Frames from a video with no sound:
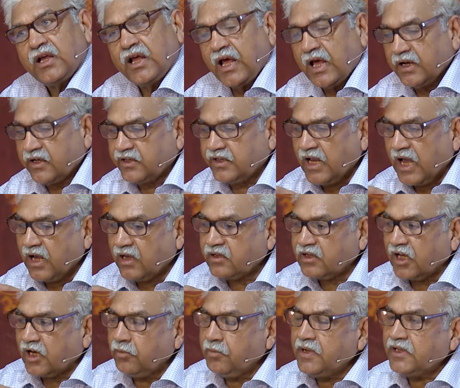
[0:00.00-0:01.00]
And
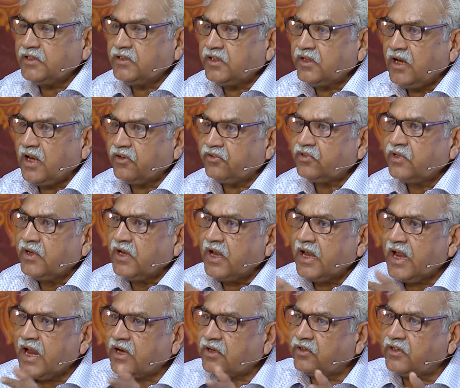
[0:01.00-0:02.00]
Karmendriyas
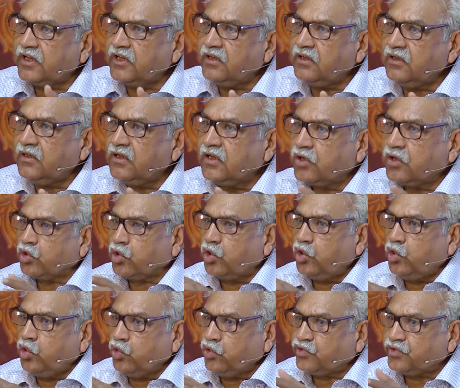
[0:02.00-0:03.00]
act in
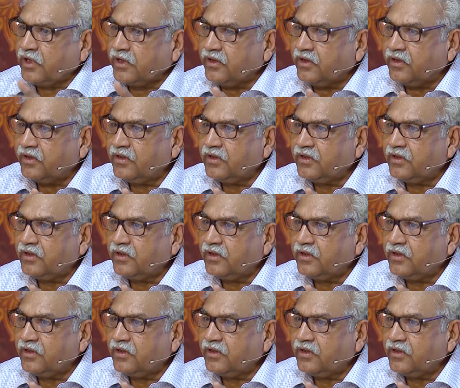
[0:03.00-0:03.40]
collusion,